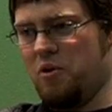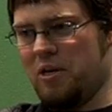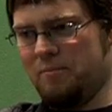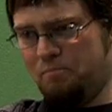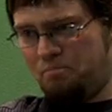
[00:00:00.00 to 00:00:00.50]
it
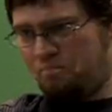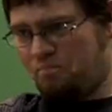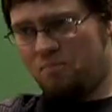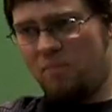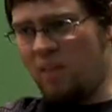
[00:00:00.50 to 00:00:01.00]
in.
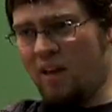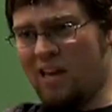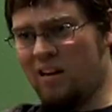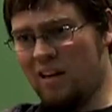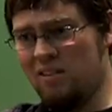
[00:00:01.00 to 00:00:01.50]

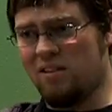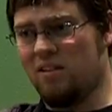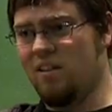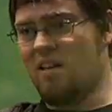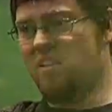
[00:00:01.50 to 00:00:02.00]
And
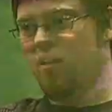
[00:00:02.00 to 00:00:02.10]
instantly,